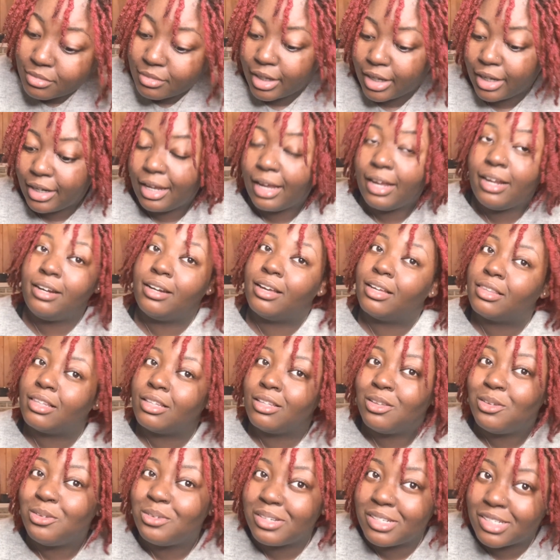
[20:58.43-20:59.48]
it ain't
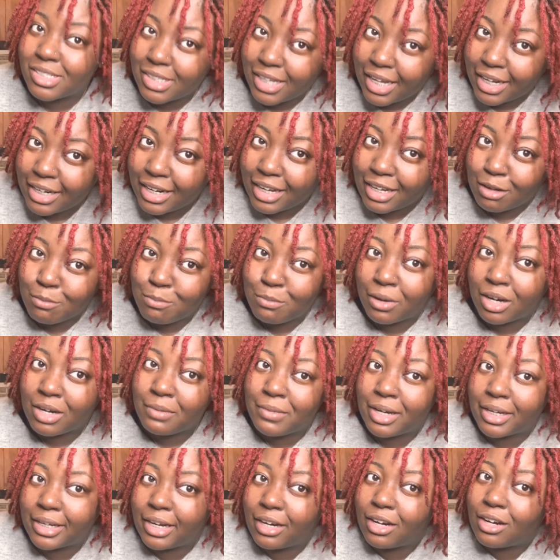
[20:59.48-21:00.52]
nothing you can say that can break
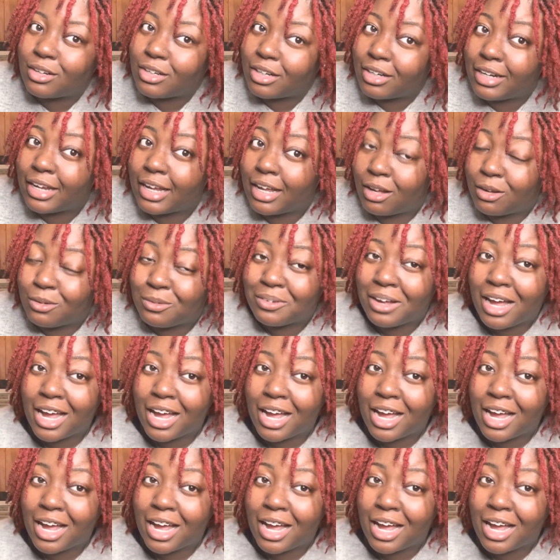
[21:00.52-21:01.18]
my character down.